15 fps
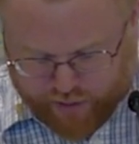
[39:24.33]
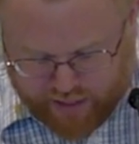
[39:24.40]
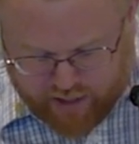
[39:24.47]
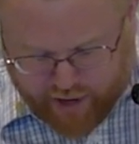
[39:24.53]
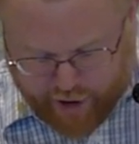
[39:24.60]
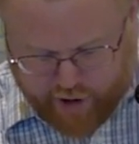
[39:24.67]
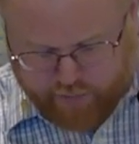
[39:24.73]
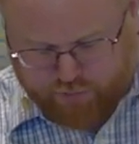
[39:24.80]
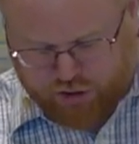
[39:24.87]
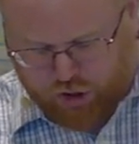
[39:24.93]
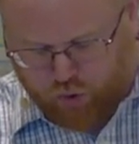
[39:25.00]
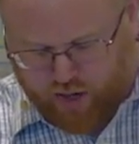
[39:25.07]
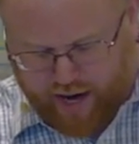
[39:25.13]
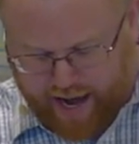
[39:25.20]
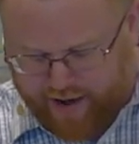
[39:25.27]
it comes to
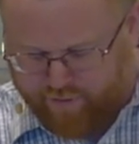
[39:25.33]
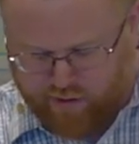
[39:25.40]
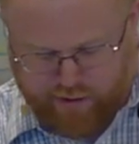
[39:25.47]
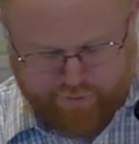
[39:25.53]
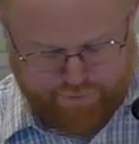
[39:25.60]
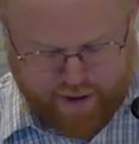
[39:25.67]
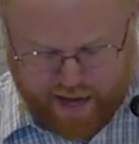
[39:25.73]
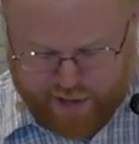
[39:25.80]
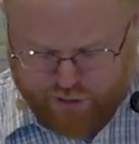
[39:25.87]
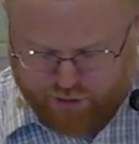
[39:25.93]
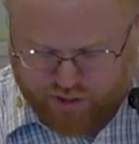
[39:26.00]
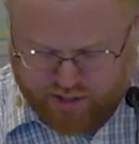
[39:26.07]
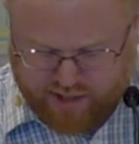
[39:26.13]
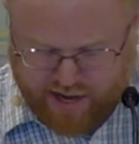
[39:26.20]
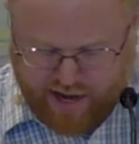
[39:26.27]
our Heavenly Father, the
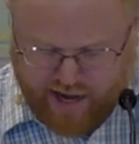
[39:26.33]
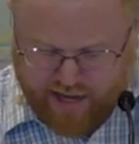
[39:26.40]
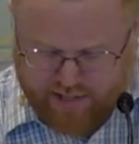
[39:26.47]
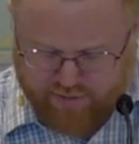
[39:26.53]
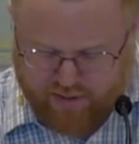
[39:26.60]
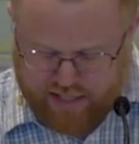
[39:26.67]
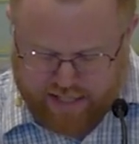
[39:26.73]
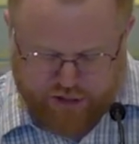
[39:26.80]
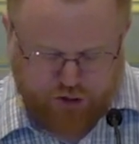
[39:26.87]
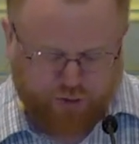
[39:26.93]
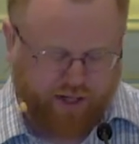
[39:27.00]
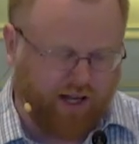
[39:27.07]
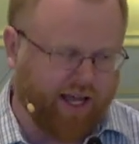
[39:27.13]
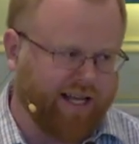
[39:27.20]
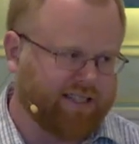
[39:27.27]
God of the
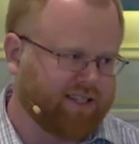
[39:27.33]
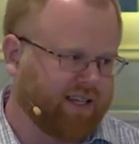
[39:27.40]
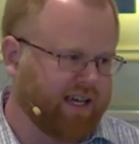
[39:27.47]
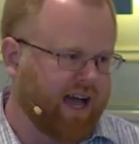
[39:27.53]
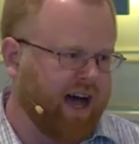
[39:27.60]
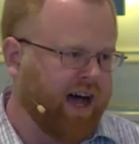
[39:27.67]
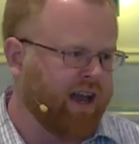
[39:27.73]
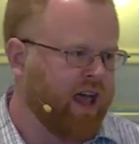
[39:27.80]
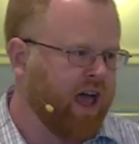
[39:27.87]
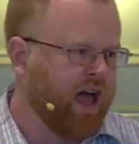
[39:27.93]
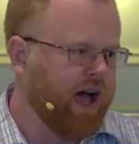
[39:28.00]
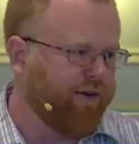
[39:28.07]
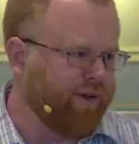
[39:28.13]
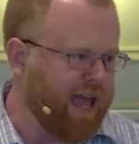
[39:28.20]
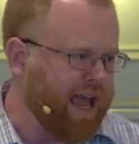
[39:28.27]
Israelites, the God
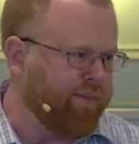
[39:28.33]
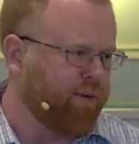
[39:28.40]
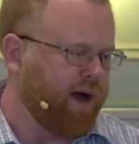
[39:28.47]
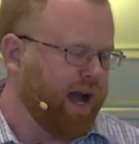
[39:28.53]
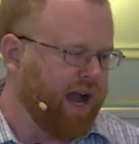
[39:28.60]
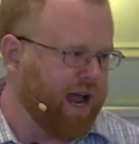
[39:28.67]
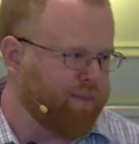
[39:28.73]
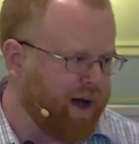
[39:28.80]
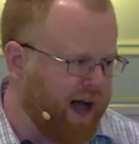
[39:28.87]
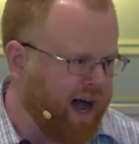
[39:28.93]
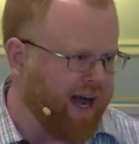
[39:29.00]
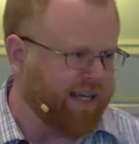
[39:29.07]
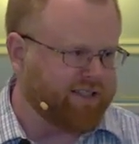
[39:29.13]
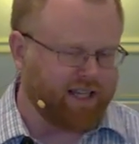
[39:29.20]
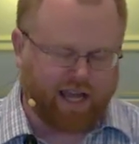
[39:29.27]
of Abraham,
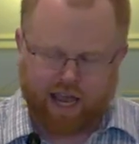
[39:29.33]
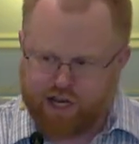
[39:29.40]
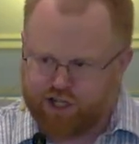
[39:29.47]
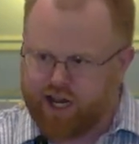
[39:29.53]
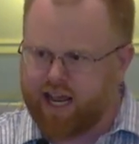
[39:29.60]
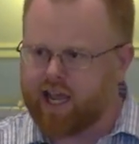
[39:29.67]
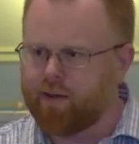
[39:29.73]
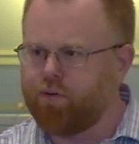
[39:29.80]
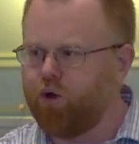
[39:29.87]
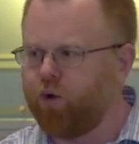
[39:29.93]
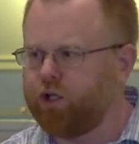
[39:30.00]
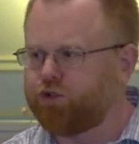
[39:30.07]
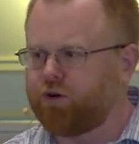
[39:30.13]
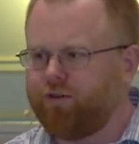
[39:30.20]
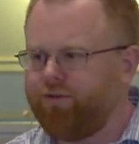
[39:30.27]
Isaac, and Jacob, who
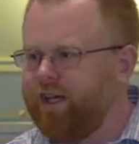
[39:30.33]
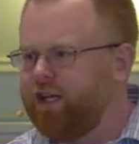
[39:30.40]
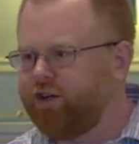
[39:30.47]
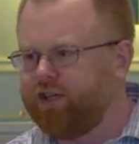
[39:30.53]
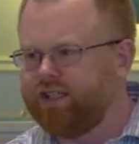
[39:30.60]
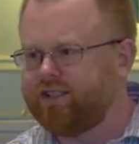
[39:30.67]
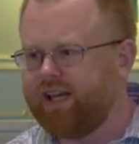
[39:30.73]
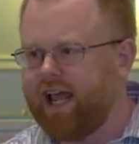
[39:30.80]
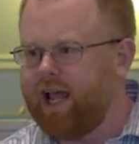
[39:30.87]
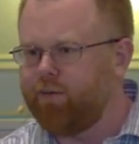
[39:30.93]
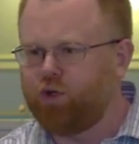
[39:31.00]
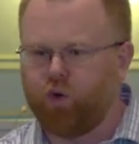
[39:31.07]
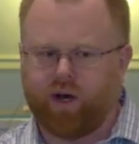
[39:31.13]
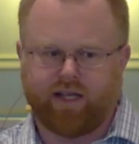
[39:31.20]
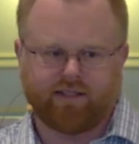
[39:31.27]
has revealed his name
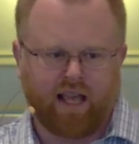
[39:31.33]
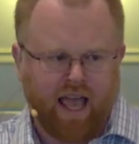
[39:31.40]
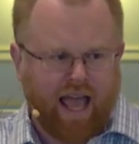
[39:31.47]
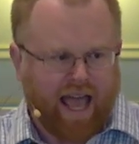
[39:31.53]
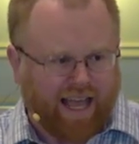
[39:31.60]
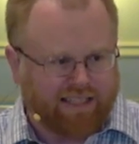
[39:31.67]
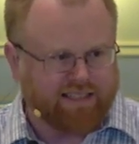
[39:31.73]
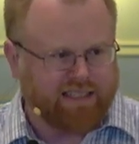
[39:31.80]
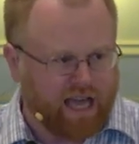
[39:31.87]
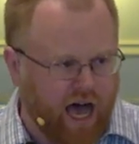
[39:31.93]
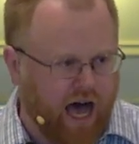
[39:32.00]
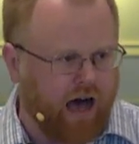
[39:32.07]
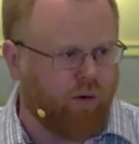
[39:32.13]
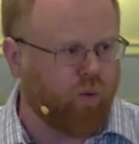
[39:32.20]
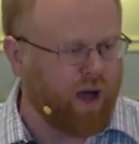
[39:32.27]
to us as
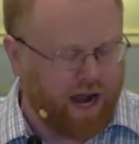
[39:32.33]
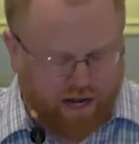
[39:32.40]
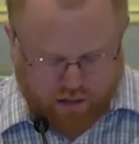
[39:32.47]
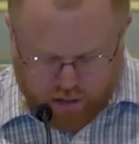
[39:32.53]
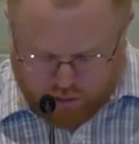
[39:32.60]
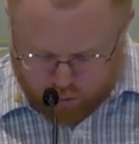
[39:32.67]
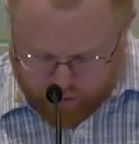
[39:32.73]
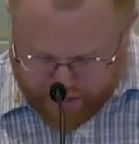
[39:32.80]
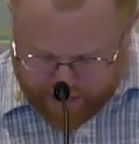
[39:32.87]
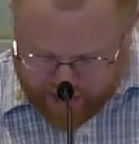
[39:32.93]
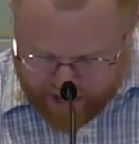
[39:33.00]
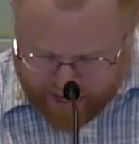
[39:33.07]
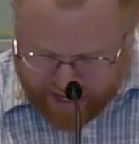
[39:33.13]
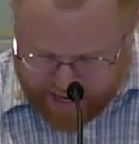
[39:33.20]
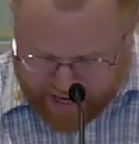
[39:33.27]
Yahweh, the great
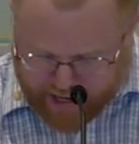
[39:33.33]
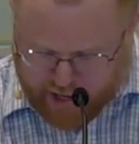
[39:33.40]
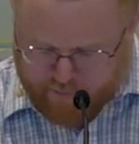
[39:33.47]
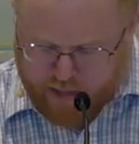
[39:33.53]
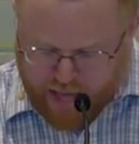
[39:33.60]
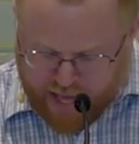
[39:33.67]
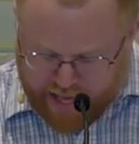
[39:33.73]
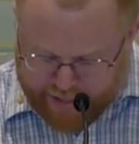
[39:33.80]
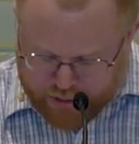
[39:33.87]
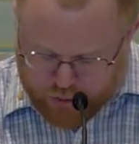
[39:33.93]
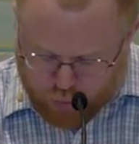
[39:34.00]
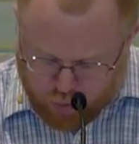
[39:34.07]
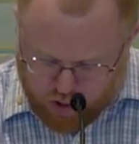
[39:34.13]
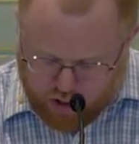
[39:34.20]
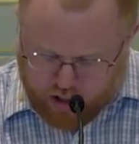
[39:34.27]
I am, his
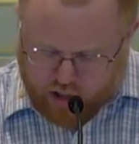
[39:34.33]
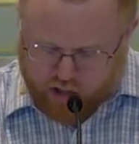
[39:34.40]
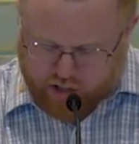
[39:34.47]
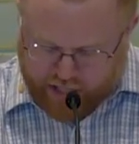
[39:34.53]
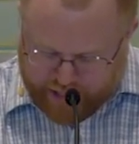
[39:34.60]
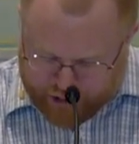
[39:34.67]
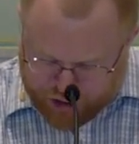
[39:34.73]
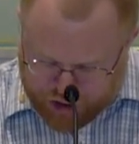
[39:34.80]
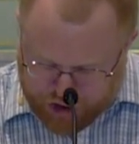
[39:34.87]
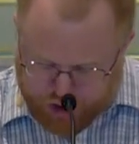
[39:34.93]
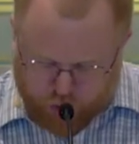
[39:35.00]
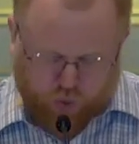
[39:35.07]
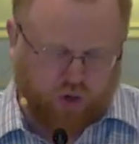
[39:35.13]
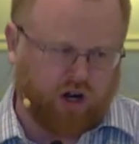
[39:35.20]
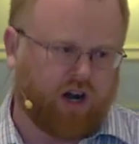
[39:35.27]
word is
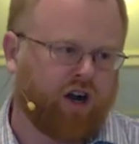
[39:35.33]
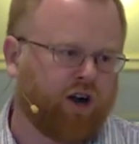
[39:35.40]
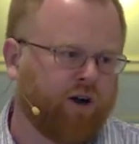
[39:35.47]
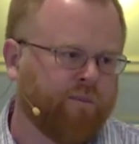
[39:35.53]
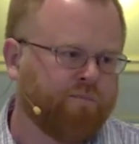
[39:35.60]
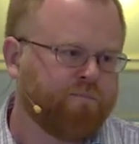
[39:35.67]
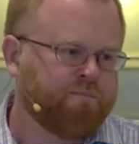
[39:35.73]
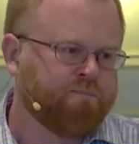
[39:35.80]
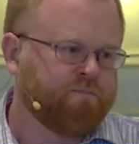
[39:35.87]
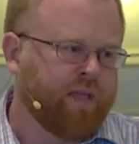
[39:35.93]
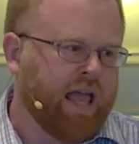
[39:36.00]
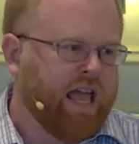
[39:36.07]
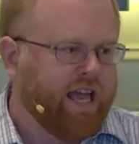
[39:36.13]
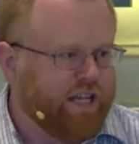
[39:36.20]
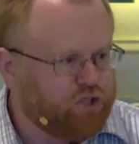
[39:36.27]
sure,
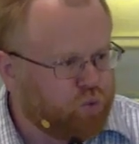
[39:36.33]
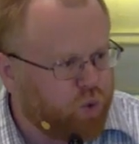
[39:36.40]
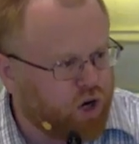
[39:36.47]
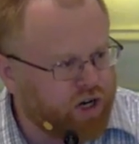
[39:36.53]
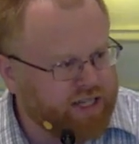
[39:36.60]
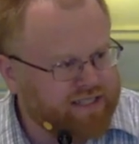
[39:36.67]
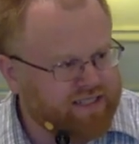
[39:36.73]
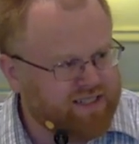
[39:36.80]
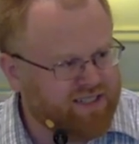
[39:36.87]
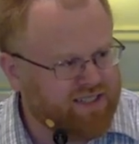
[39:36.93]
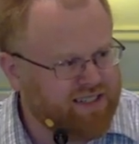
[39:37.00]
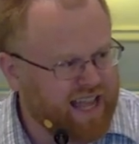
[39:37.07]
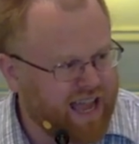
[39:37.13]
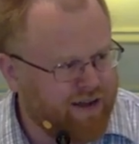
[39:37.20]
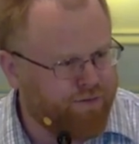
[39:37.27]
his word is
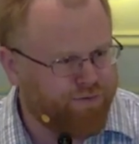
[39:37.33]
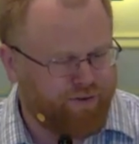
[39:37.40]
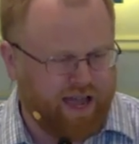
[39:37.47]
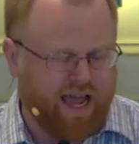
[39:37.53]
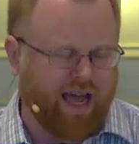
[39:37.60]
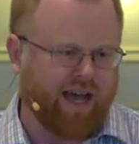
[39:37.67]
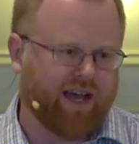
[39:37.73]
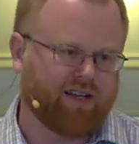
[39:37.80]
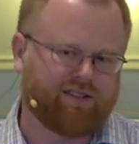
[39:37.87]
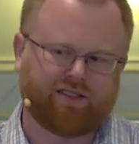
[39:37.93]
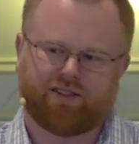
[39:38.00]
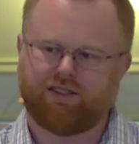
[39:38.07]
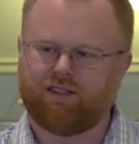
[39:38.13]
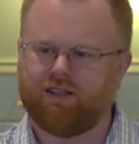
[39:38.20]
steadfast.